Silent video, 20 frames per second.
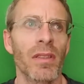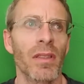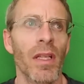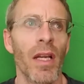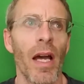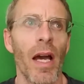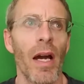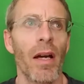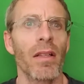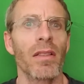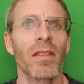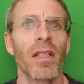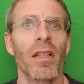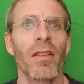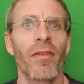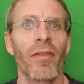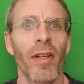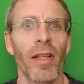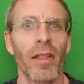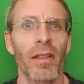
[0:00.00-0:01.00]
How does that
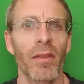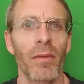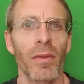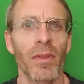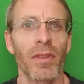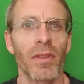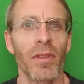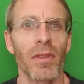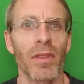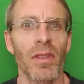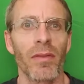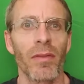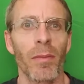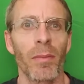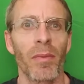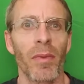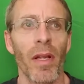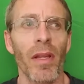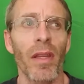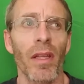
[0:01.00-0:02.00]
affect the results of a
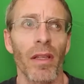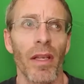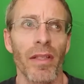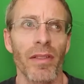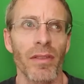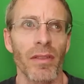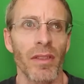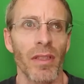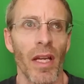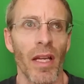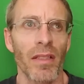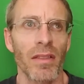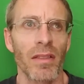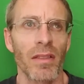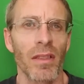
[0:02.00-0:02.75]
breathalyzer test?